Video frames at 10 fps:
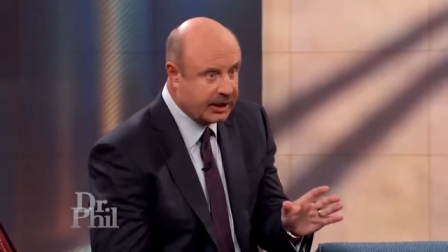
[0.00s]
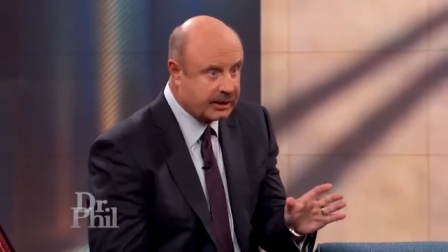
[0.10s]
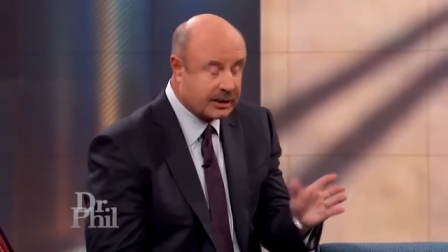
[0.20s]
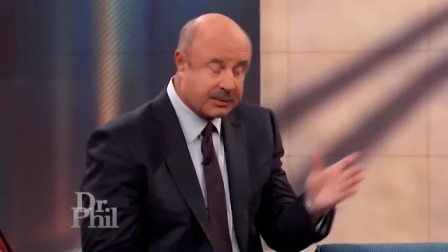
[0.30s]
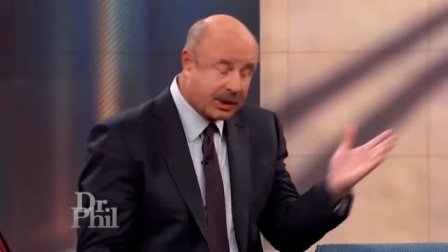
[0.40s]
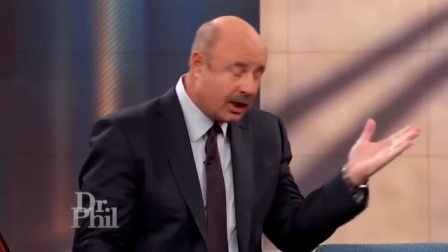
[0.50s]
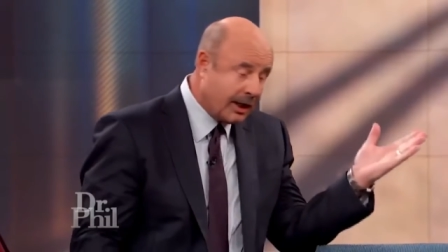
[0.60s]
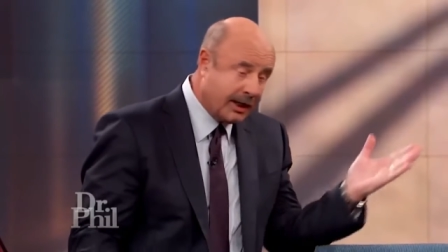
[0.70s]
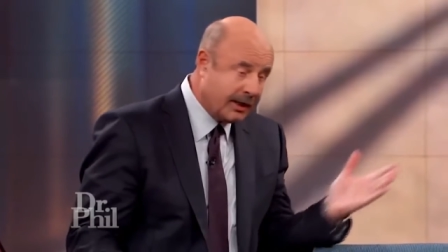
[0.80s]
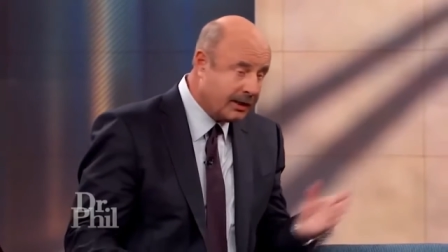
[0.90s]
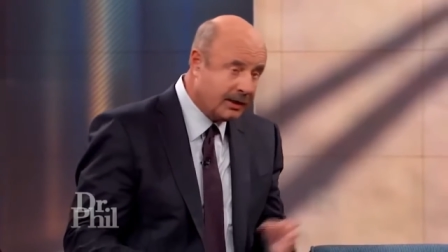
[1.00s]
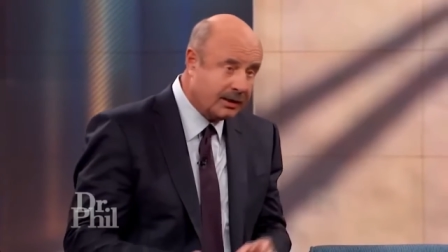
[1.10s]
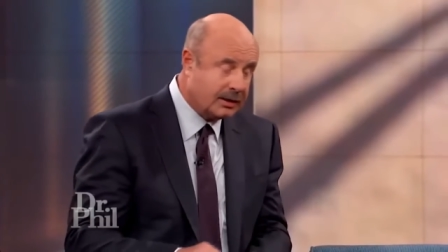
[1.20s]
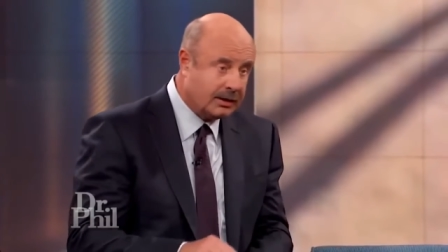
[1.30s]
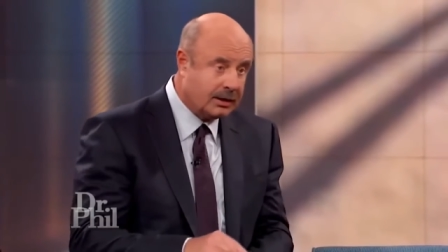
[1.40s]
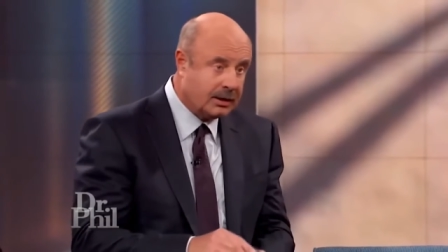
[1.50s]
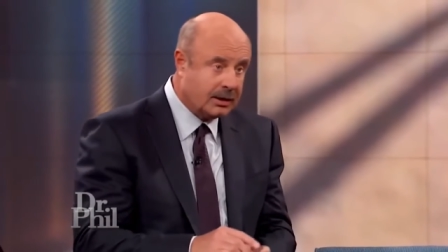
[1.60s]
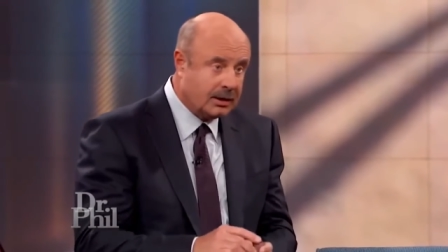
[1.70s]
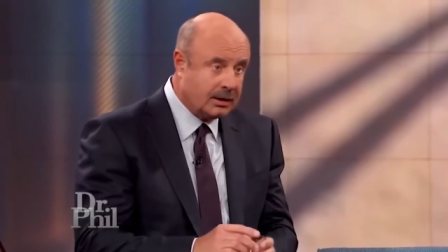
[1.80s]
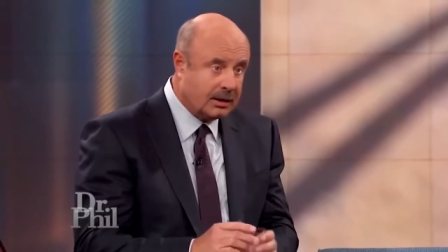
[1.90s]
impressed with her tough front
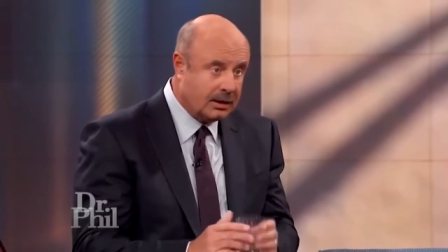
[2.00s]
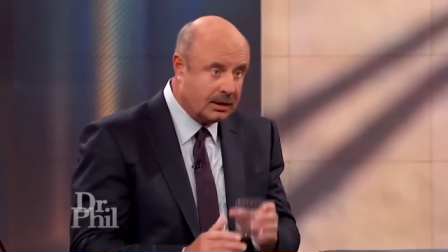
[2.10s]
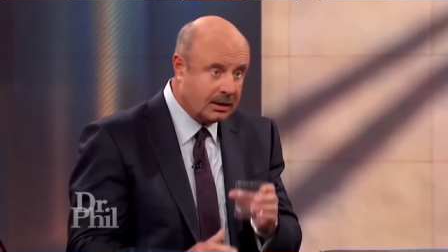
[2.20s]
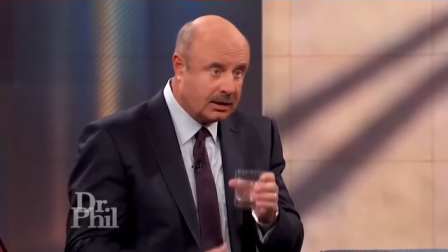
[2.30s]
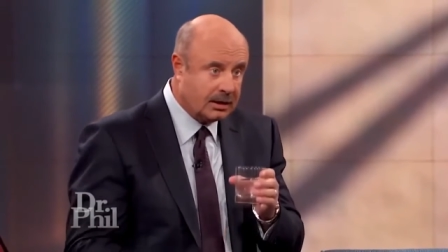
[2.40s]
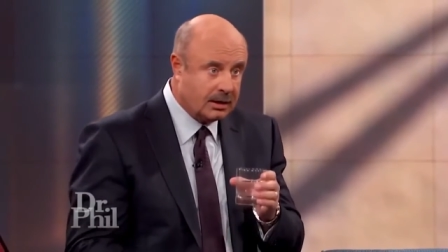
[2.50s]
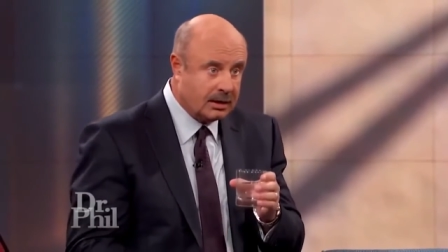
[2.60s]
though. She did